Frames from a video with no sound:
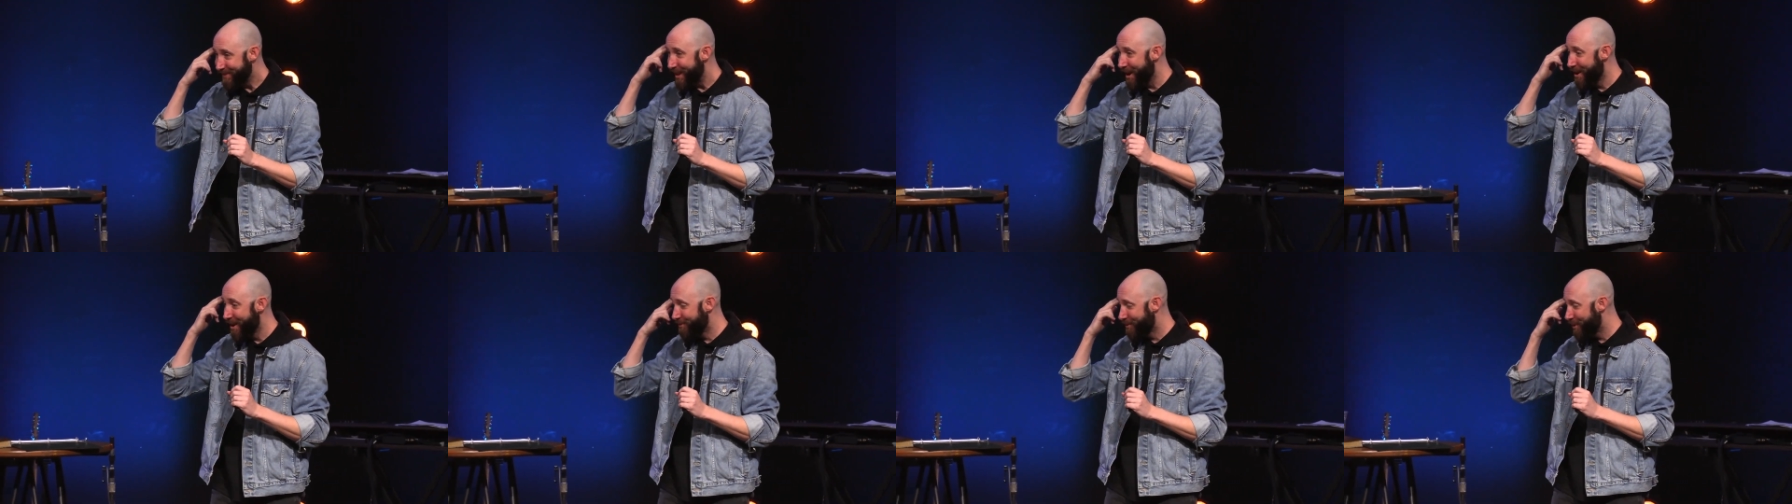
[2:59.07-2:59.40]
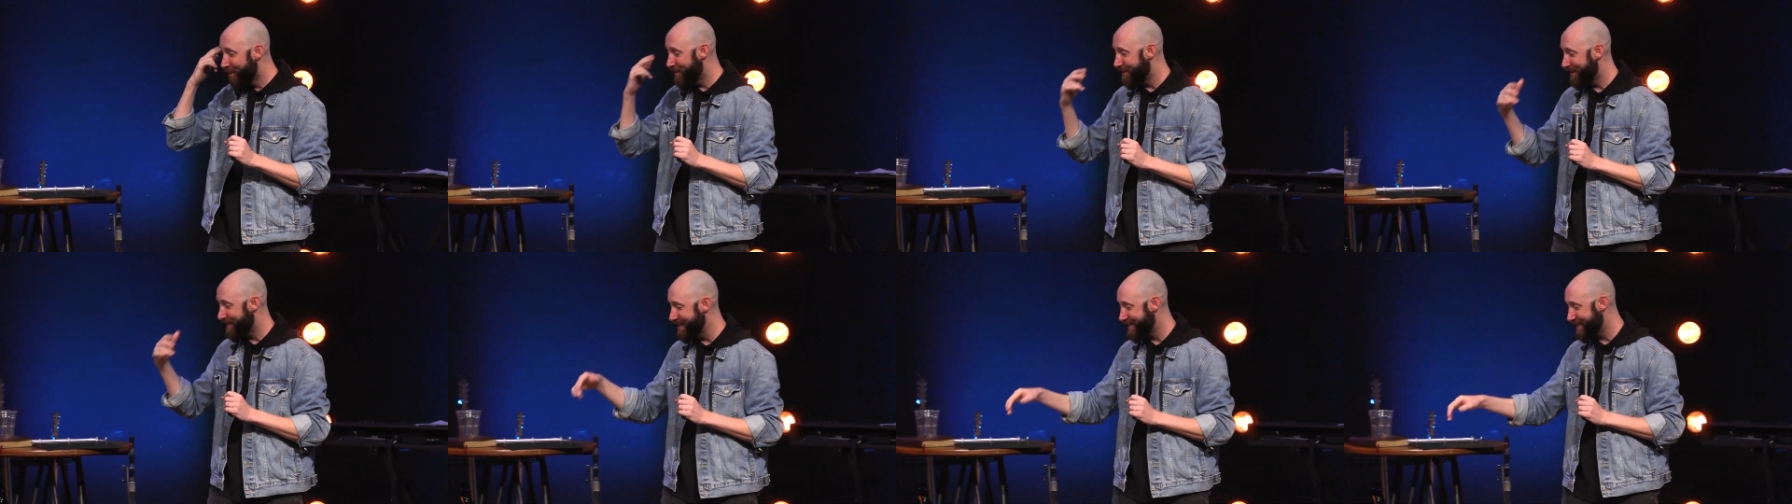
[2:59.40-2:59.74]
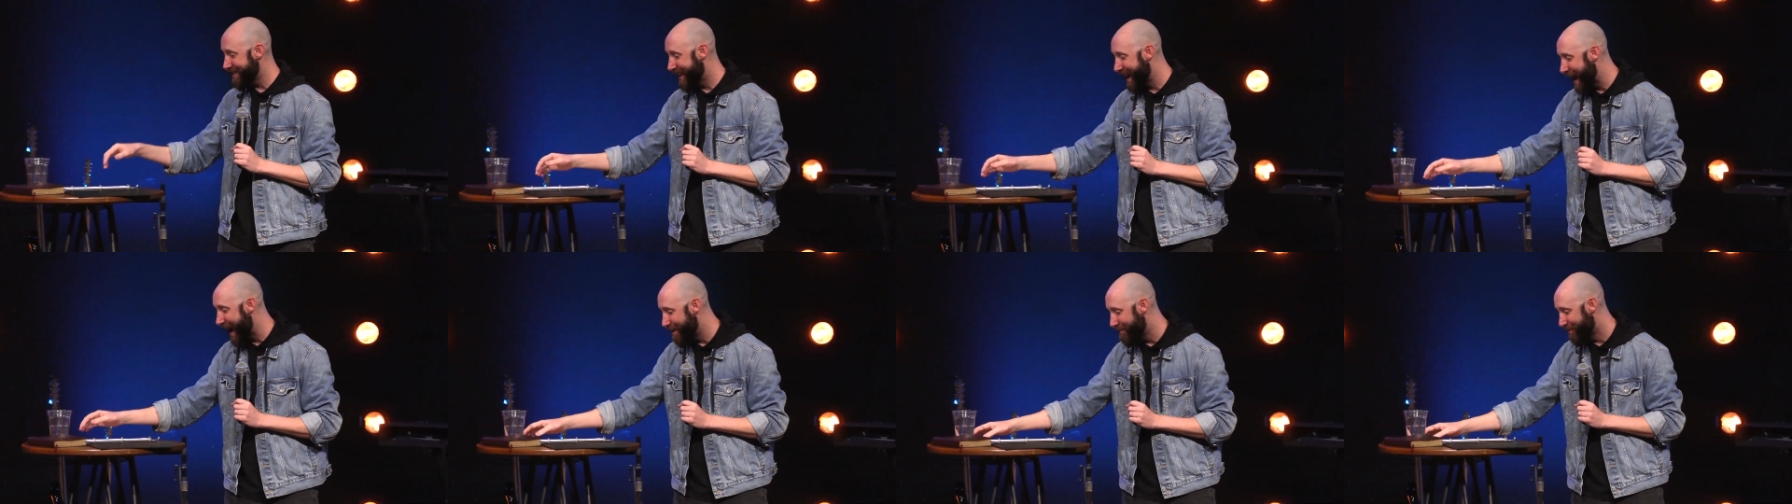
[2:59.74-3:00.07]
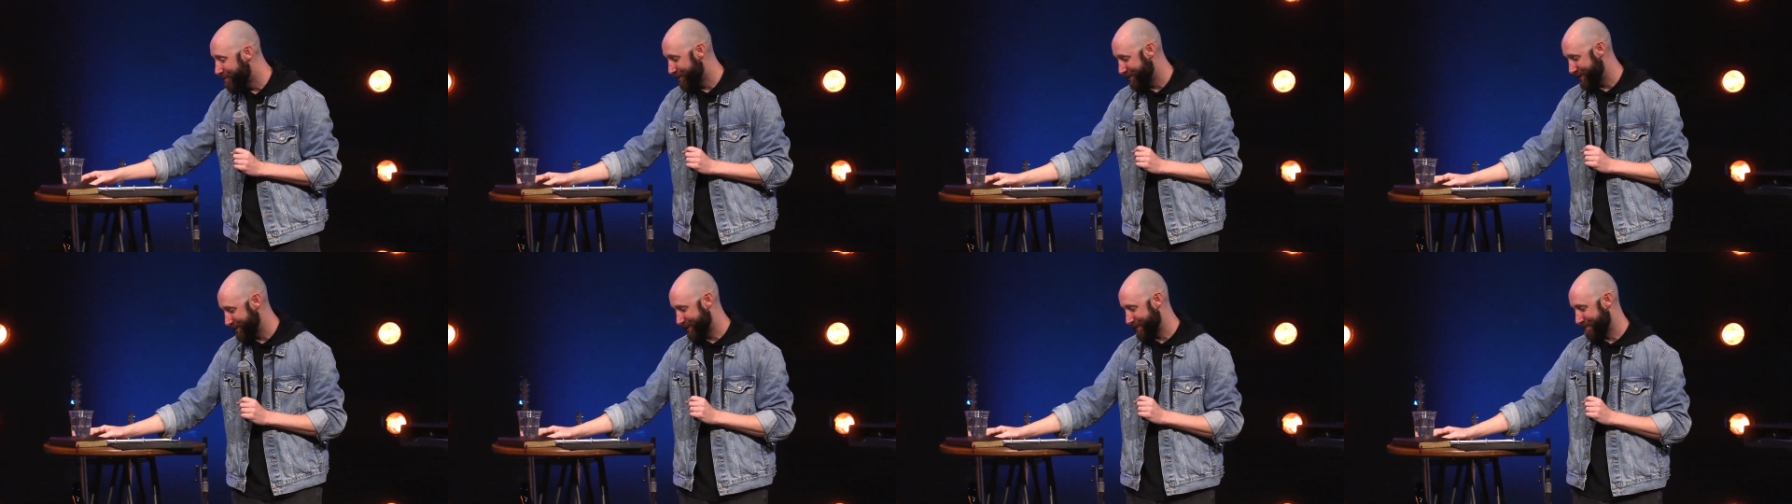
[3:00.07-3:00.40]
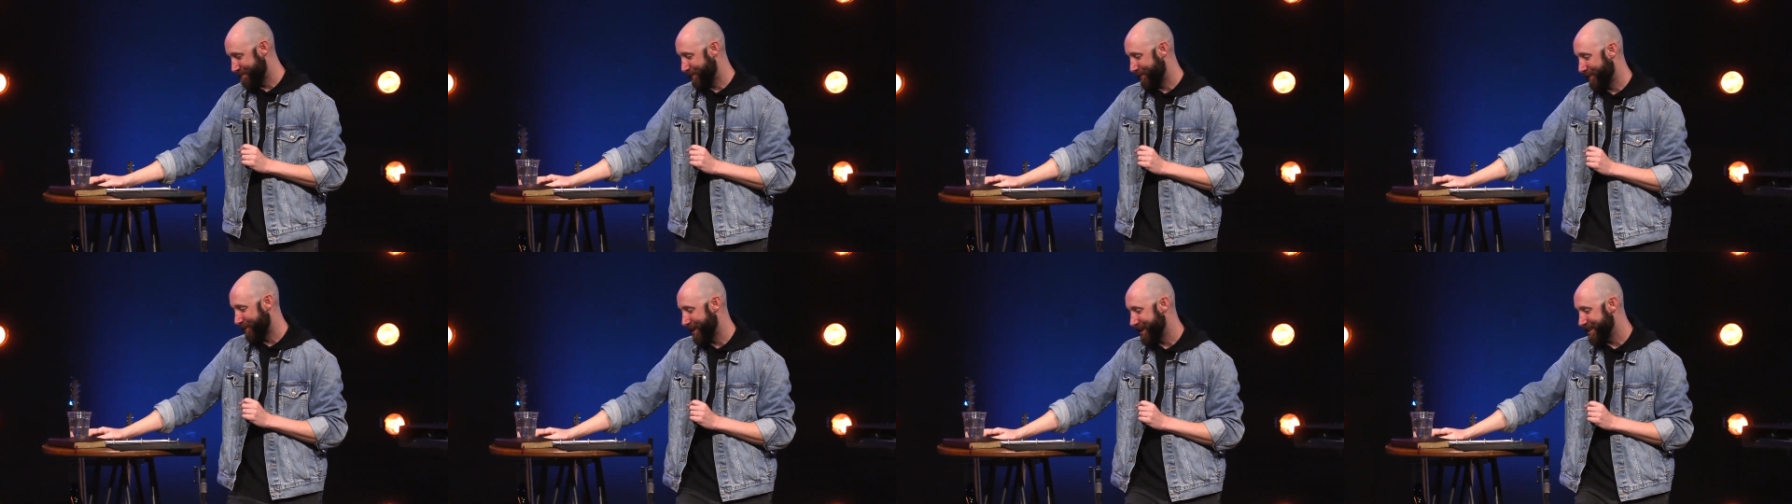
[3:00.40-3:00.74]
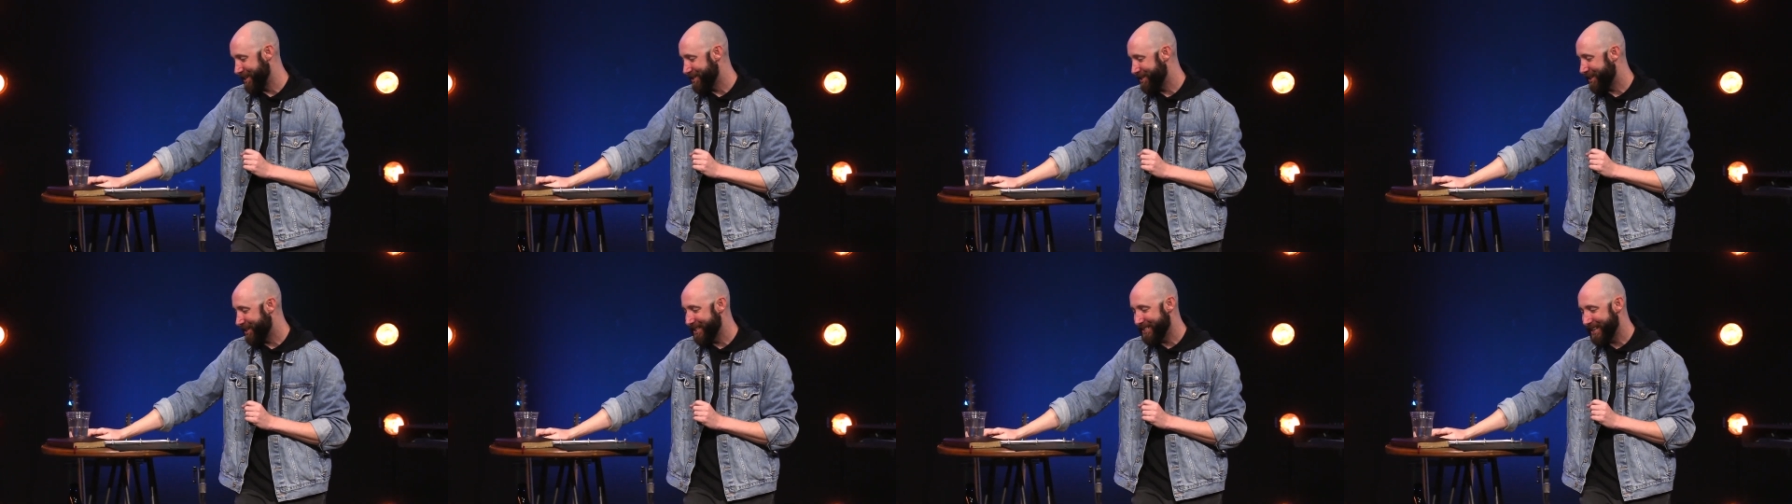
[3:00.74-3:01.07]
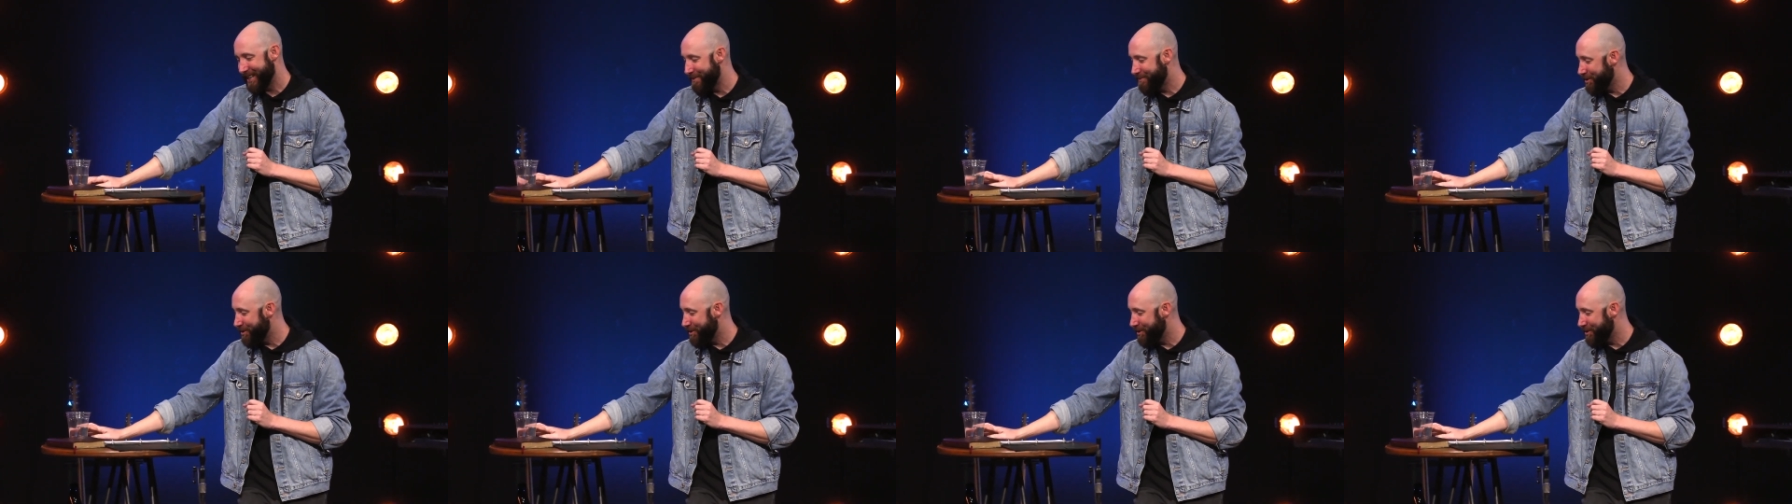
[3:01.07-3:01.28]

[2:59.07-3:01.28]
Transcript: of what this guy wants to preach because I'm